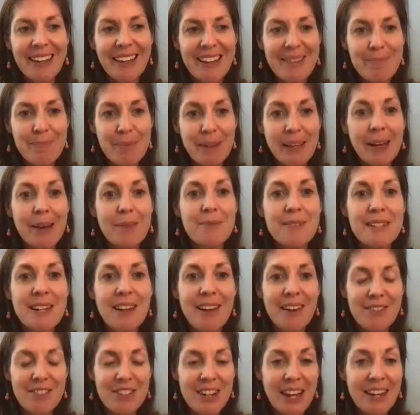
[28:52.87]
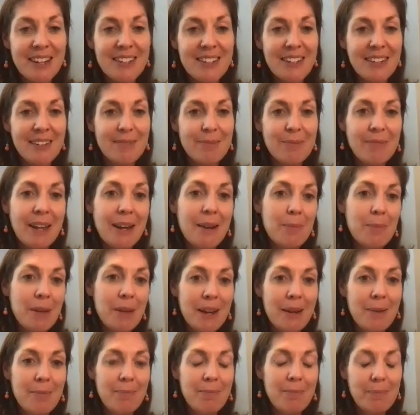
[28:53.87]
it becomes life-changing in
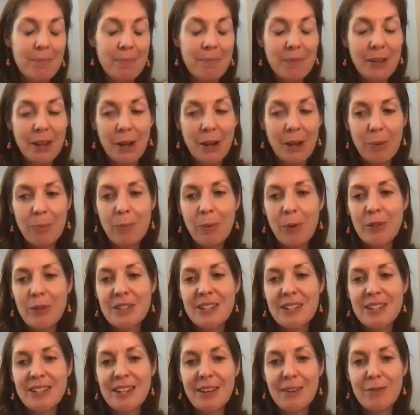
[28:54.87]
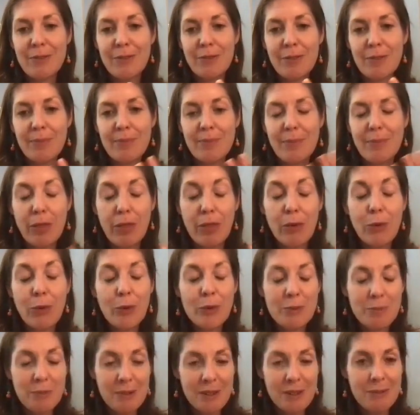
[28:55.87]
a positive
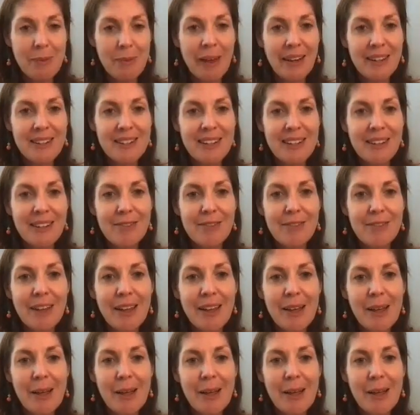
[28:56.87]
thought perspective,